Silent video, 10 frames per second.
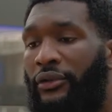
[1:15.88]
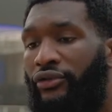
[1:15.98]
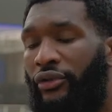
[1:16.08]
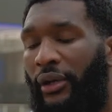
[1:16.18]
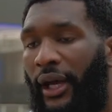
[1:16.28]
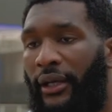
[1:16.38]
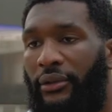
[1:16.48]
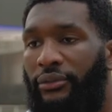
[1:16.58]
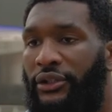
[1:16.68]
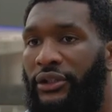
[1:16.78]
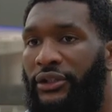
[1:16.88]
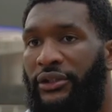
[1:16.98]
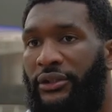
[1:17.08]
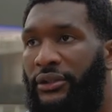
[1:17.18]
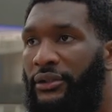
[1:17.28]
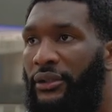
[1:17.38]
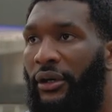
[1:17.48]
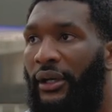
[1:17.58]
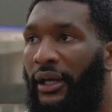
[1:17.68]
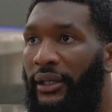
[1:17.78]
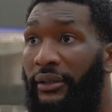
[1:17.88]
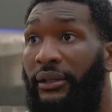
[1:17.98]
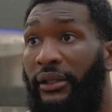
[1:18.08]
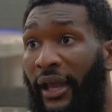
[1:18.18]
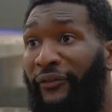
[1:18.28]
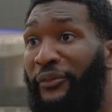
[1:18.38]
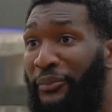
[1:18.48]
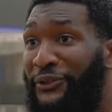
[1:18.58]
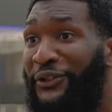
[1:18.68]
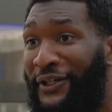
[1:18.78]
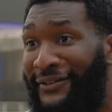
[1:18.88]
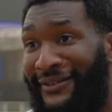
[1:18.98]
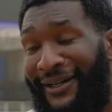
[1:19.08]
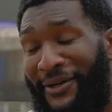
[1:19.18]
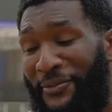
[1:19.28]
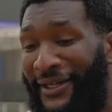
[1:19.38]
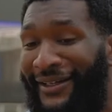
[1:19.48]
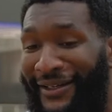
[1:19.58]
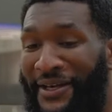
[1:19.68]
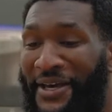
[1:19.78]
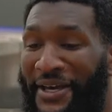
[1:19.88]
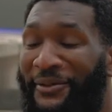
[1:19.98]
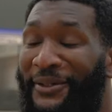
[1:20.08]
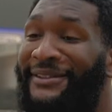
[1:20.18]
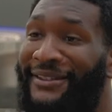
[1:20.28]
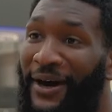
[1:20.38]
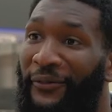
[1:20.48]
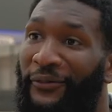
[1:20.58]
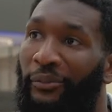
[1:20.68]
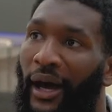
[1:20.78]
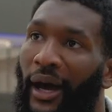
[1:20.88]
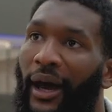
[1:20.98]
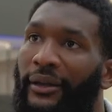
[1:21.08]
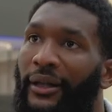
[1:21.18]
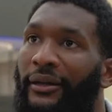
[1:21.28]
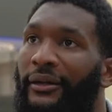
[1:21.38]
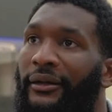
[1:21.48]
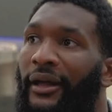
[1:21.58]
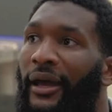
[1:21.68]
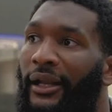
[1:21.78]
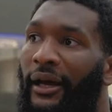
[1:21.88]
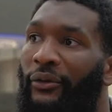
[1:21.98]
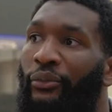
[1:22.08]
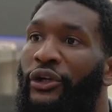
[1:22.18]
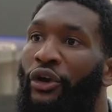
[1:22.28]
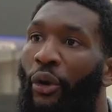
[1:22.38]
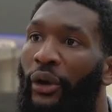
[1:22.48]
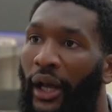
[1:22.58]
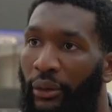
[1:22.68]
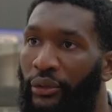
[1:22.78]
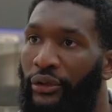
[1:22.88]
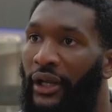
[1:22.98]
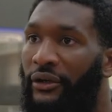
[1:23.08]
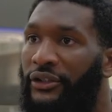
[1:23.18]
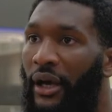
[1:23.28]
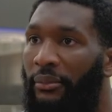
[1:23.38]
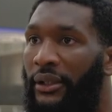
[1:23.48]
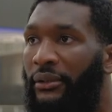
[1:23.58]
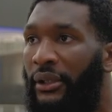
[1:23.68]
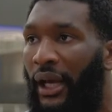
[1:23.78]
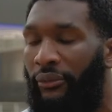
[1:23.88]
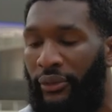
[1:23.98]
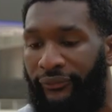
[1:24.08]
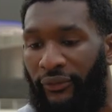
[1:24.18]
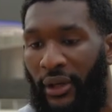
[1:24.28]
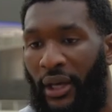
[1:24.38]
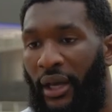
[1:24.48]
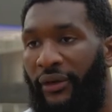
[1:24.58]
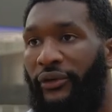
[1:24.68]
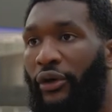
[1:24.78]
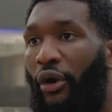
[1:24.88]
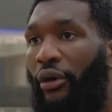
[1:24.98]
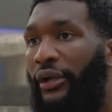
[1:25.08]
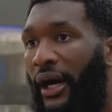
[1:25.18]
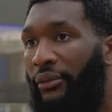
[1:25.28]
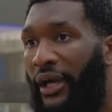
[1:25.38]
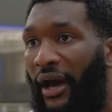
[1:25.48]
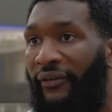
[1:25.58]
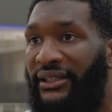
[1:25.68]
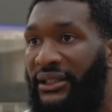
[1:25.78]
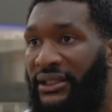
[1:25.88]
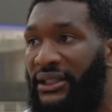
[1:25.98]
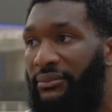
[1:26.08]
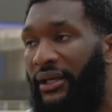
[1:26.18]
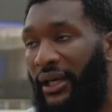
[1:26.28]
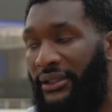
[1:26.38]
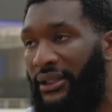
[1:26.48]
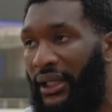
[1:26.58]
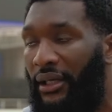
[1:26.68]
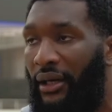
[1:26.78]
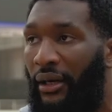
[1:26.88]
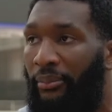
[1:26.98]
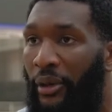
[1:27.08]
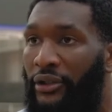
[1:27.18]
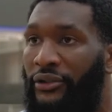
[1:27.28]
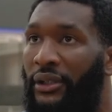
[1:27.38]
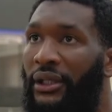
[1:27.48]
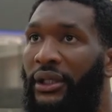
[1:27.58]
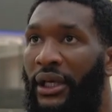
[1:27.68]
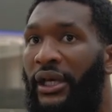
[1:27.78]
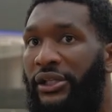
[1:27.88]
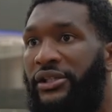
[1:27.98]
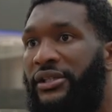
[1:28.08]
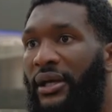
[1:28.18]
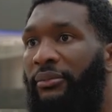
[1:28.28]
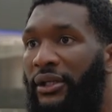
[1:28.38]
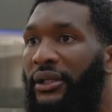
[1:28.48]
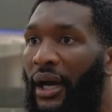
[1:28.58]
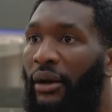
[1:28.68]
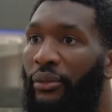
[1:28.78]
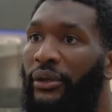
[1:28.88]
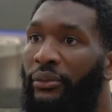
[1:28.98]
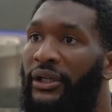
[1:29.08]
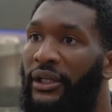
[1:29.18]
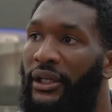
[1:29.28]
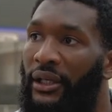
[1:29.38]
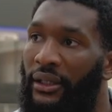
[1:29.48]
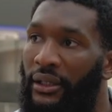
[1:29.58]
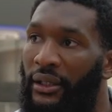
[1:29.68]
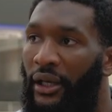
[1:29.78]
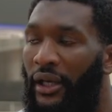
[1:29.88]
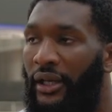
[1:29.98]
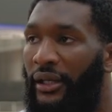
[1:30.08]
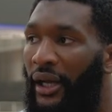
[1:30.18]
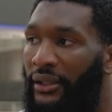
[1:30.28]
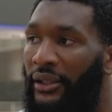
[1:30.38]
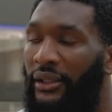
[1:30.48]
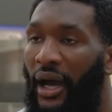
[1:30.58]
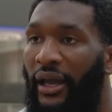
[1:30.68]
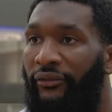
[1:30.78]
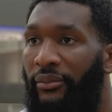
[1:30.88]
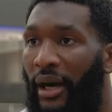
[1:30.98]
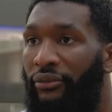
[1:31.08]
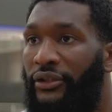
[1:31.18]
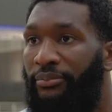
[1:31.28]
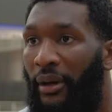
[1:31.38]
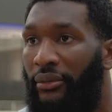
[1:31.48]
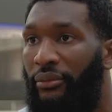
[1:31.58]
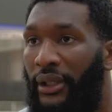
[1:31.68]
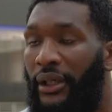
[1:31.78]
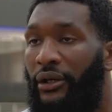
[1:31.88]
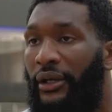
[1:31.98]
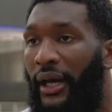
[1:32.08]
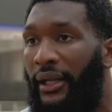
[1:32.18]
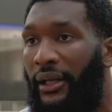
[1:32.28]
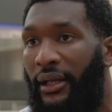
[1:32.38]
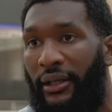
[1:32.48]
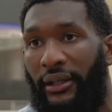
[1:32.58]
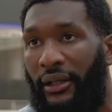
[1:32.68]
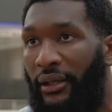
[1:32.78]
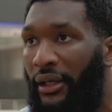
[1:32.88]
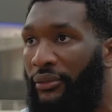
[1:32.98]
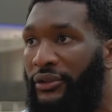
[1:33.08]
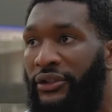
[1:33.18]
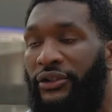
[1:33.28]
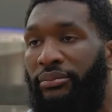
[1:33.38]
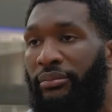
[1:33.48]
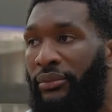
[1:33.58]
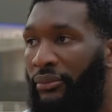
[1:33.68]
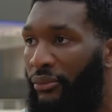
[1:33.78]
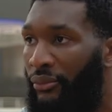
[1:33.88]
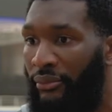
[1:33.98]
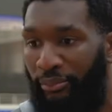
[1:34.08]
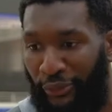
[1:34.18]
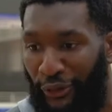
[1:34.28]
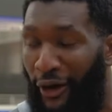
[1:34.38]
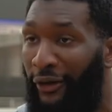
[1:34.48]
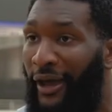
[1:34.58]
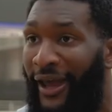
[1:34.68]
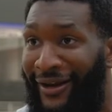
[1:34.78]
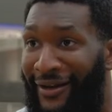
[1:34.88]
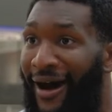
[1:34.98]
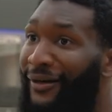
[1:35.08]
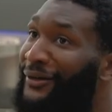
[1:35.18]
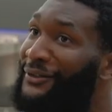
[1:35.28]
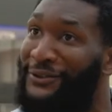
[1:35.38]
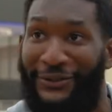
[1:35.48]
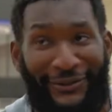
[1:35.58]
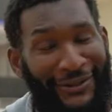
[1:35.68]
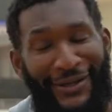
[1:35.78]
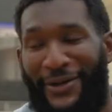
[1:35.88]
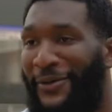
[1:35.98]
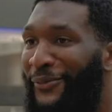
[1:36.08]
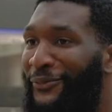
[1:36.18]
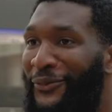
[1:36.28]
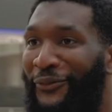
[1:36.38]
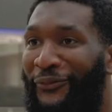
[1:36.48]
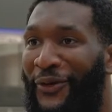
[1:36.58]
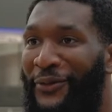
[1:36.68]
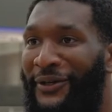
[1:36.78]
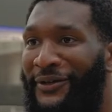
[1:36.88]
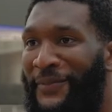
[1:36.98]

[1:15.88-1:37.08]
So like we just, you know, like it definitely push us. Like we, it was tough, but at the end of the day, like we know that was coming. Like we've every goal that we have as a team and as like personally, it's just something that we needed. And then I think that everybody respond really good at it. And then we just put our head down and just moving forward.